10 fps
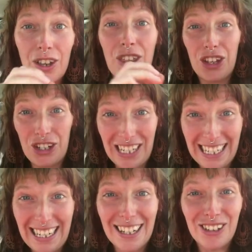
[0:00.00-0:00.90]

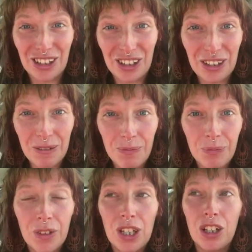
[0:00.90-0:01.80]
13 years ago.
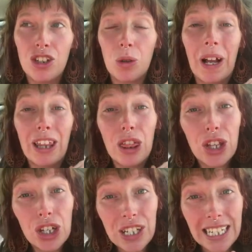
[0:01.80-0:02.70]
So we had
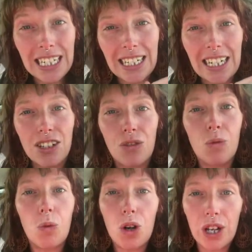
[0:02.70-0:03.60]
13 years of
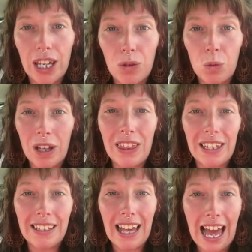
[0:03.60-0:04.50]
working with
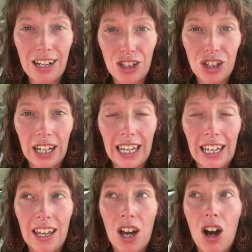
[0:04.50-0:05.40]
this
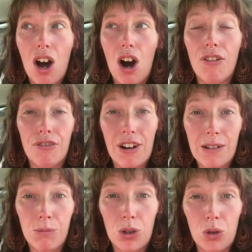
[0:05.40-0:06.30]
energy of
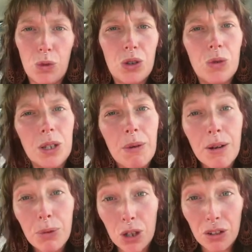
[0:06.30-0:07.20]
red moon, which was
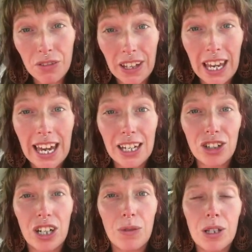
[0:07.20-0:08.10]
about
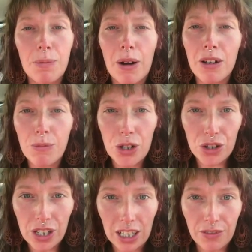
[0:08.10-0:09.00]
purification. It was about
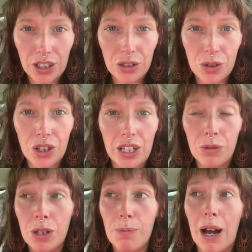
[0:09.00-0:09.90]
emotional evolution. It
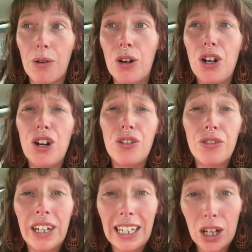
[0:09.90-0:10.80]
was about
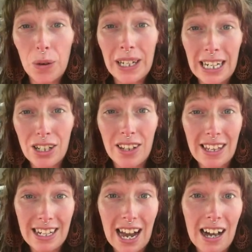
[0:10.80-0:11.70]
really going into
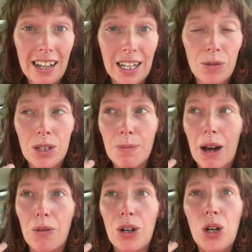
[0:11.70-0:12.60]
the dark. It was
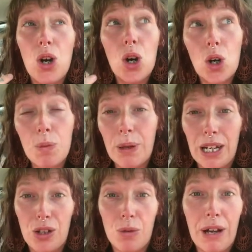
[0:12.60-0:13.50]
about
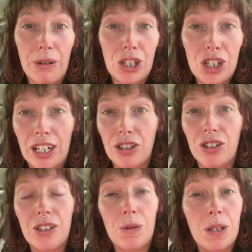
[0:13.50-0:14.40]
opening up our
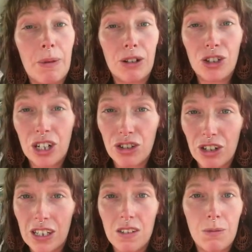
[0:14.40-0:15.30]
shadows. It was about shadow
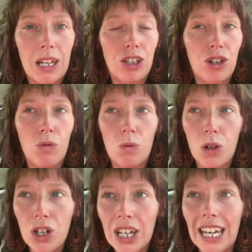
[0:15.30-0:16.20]
transformation and
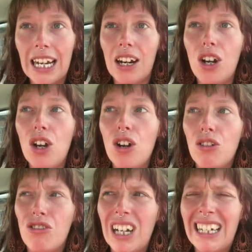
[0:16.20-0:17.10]
working and
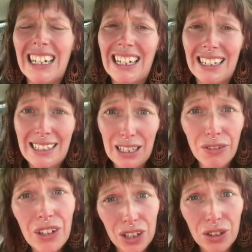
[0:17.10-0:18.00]
really
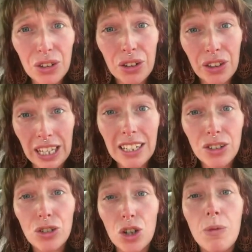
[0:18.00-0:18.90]
difficult
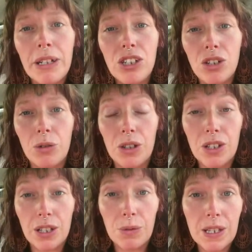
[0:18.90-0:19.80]
things coming to
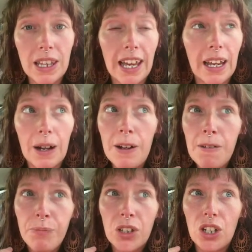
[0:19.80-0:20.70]
us. It was like,
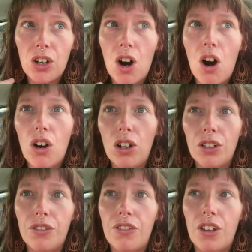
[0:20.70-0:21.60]

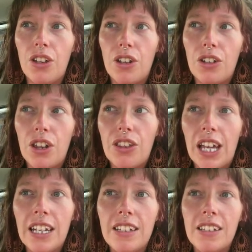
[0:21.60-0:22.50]
all of the
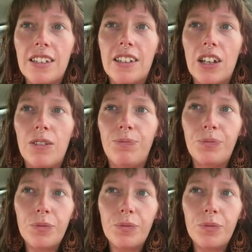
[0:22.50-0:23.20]
things that